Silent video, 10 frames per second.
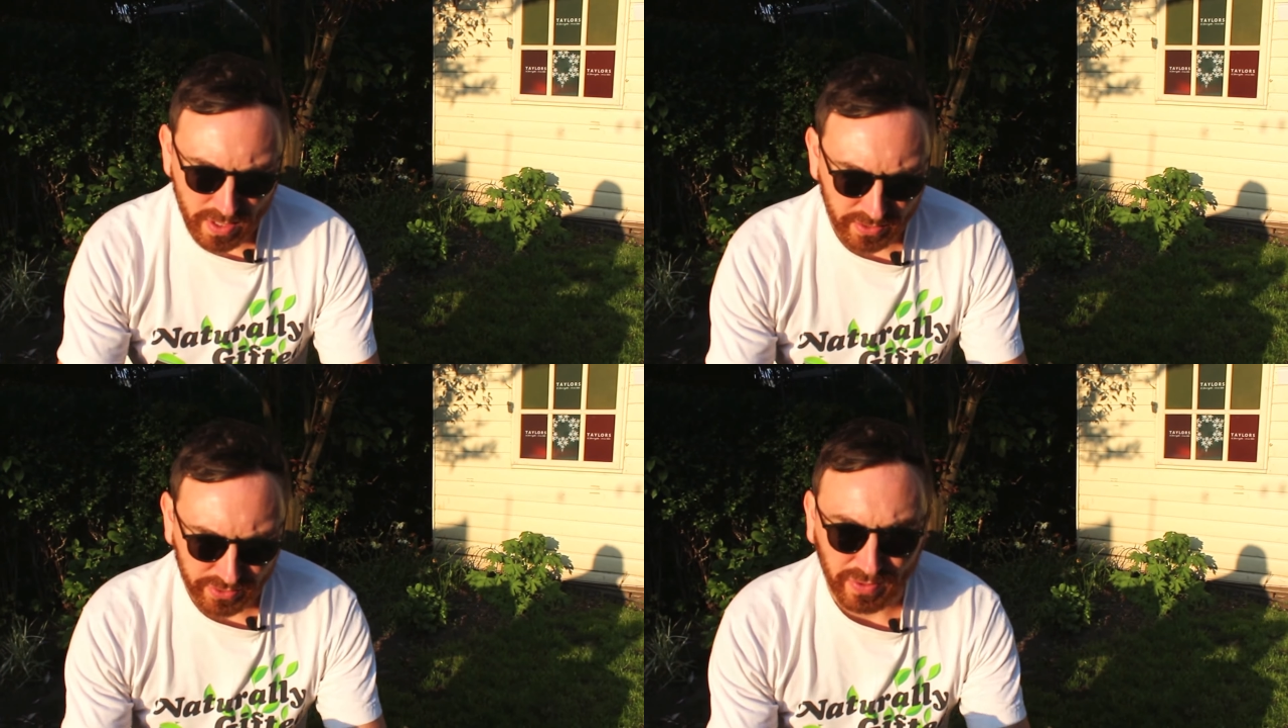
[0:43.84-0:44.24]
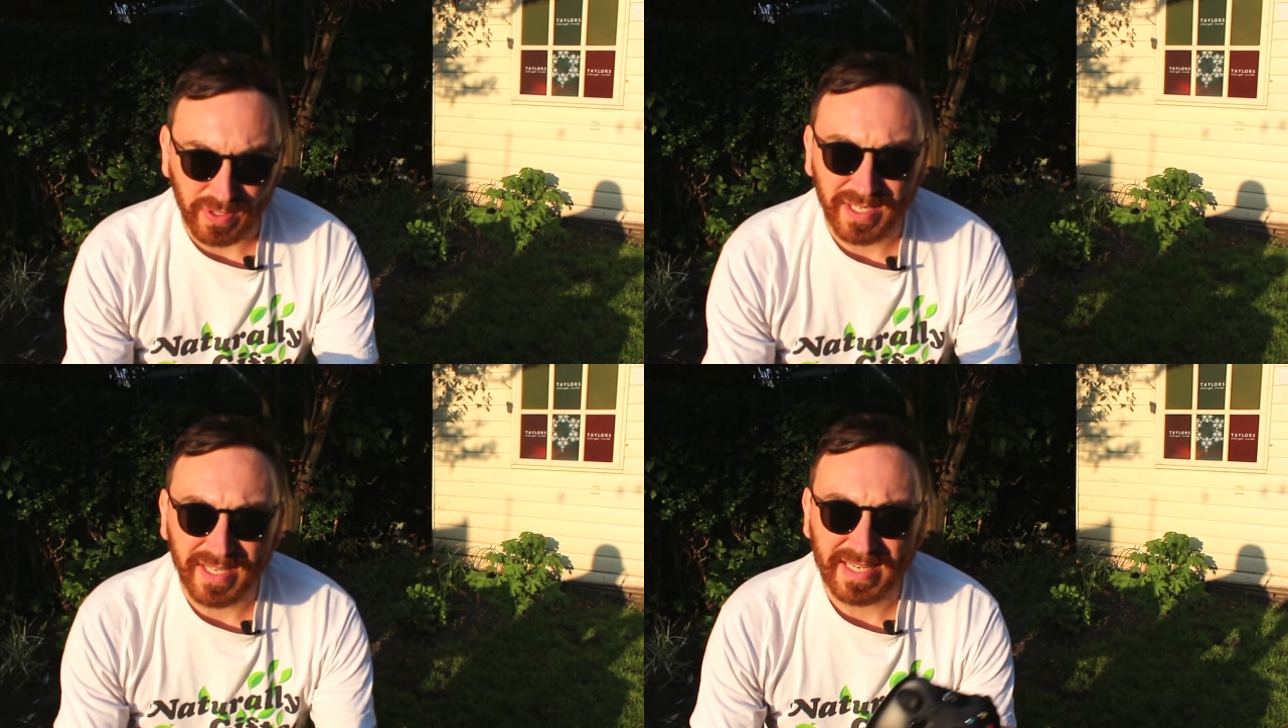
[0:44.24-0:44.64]

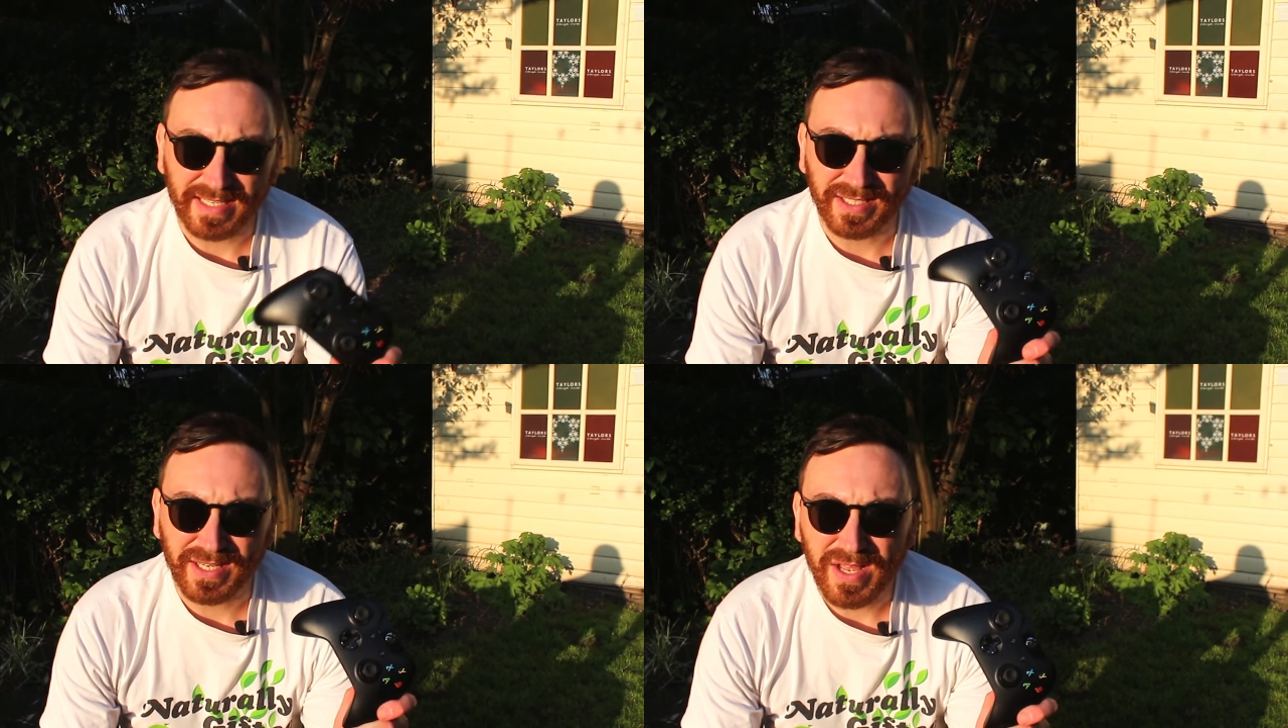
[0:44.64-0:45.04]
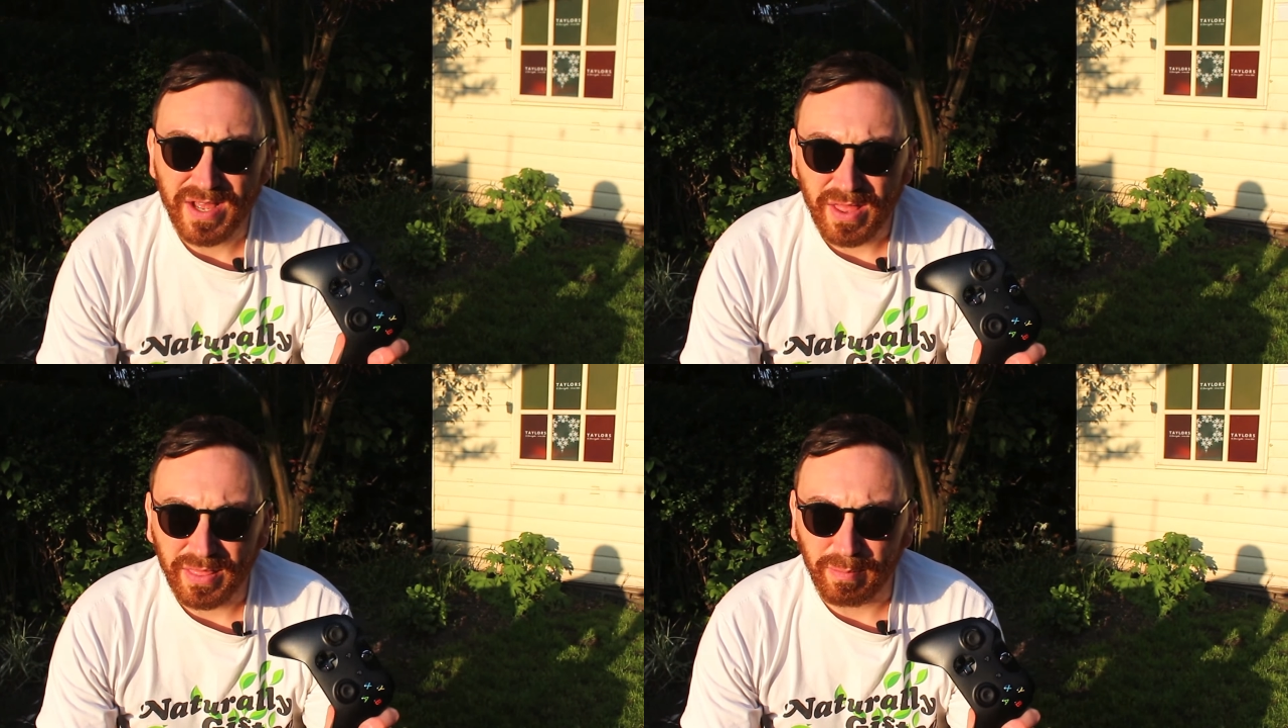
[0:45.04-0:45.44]
controller is
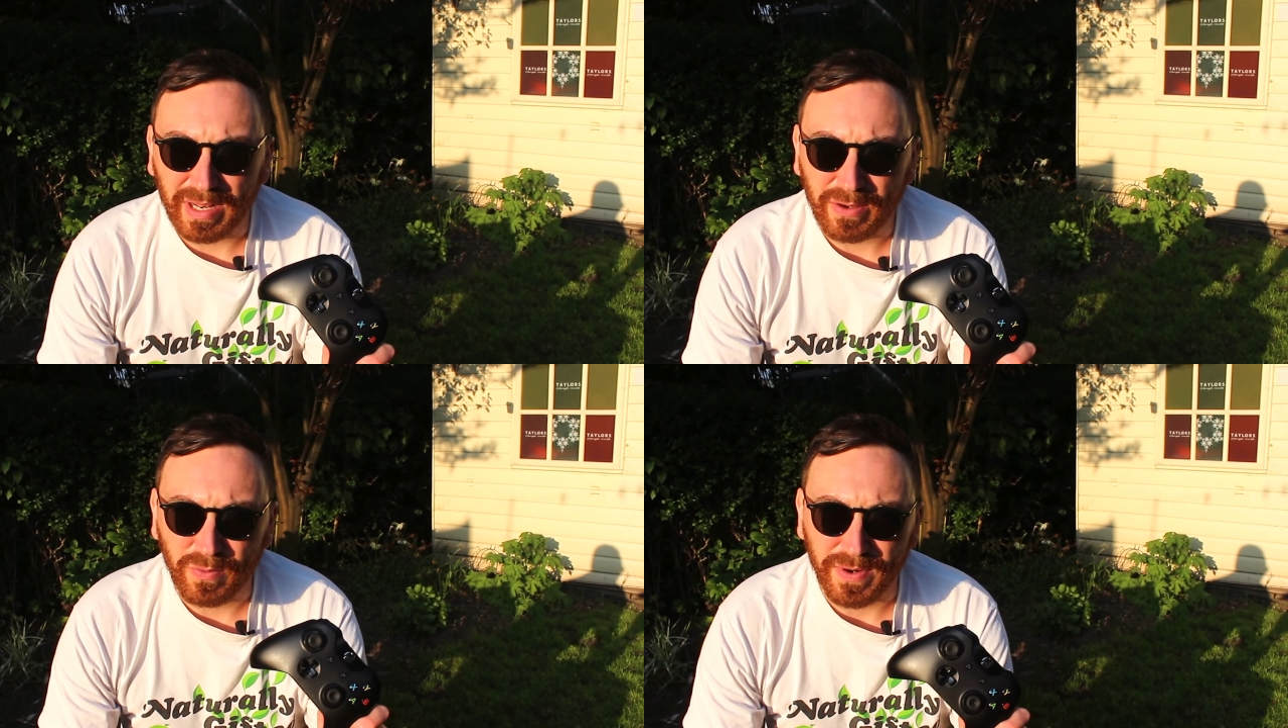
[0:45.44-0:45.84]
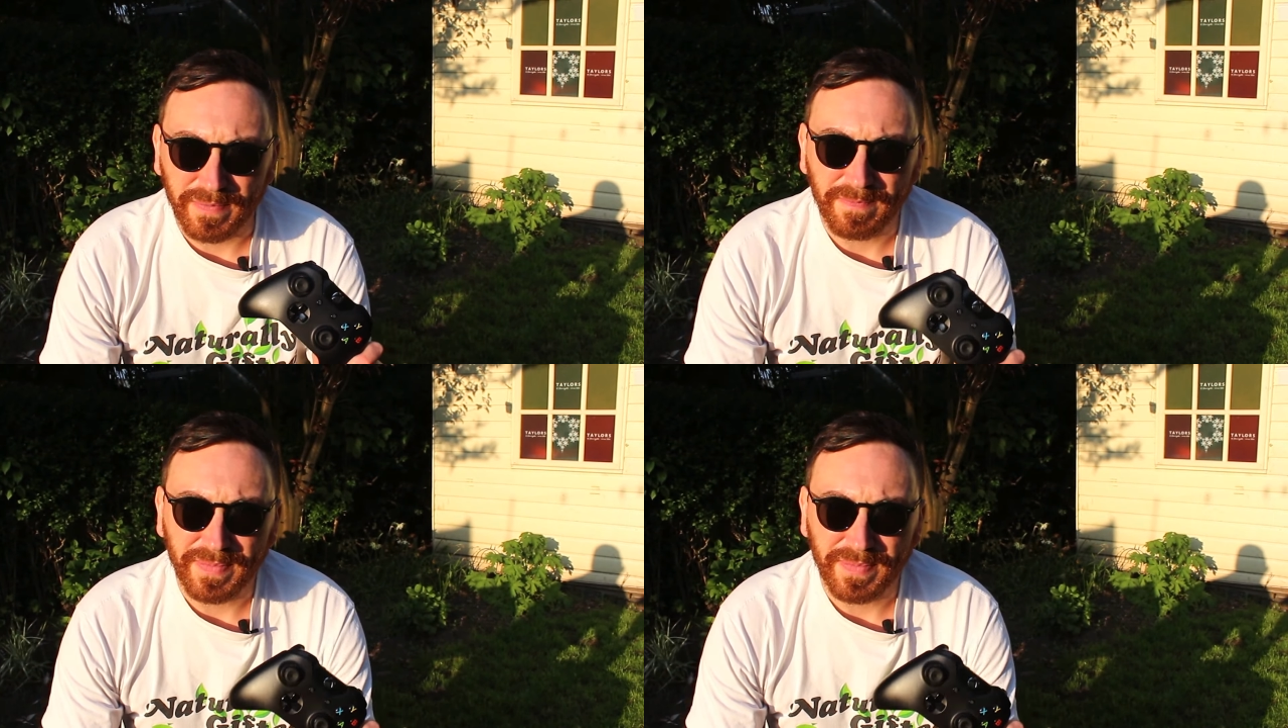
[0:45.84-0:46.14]
the black one.